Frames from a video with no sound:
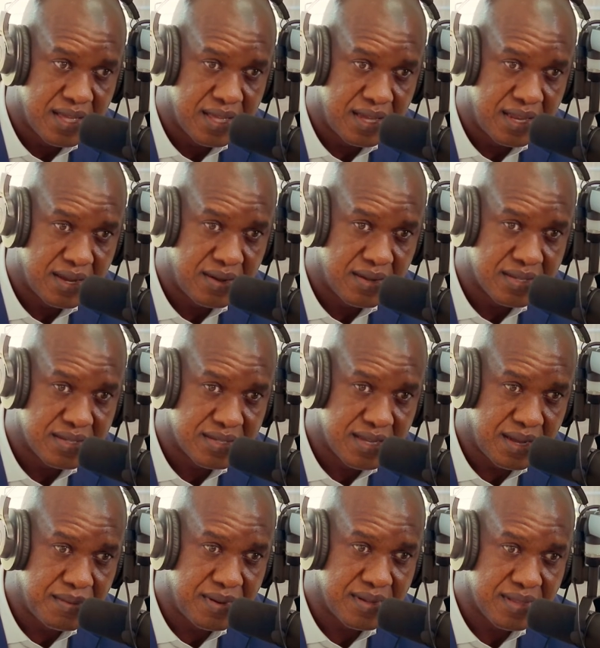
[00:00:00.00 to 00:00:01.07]
you know
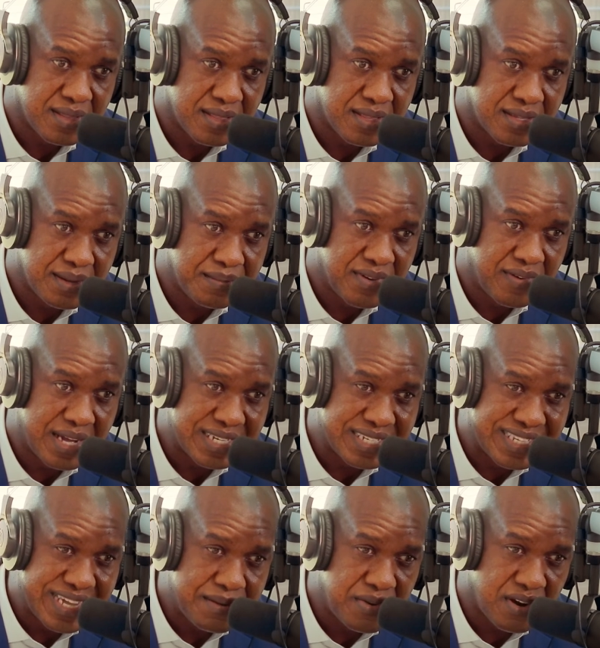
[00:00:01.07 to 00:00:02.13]
some of, some of our
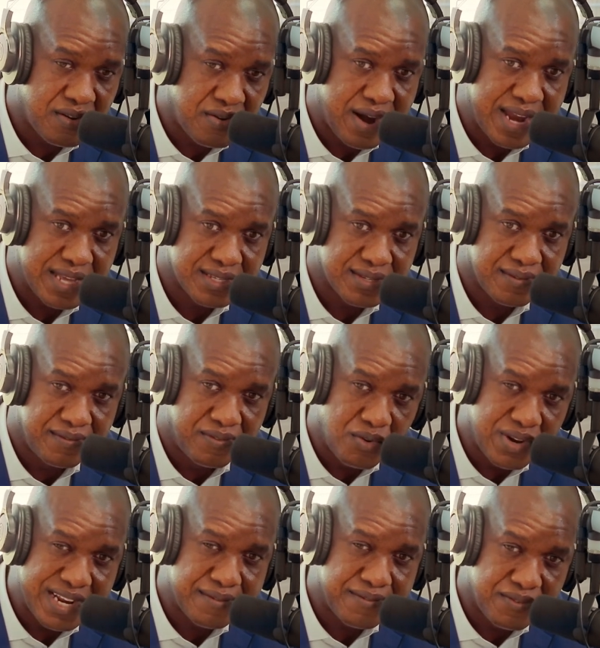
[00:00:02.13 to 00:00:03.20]
democrats
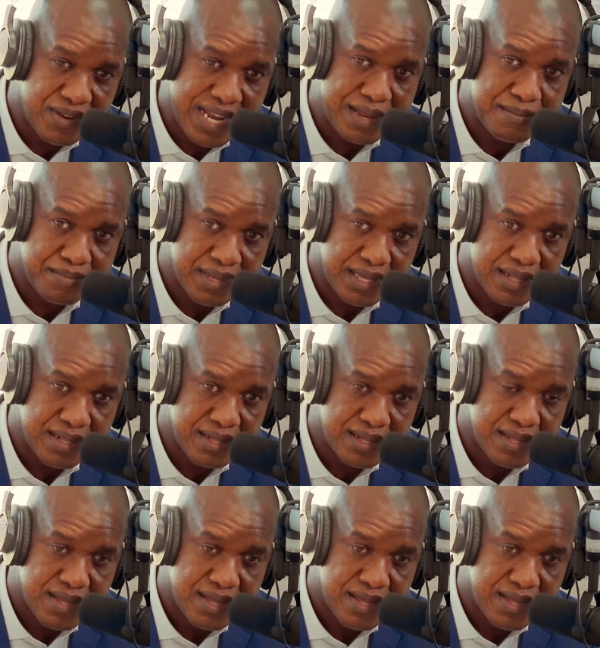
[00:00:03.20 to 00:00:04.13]
voted for that bill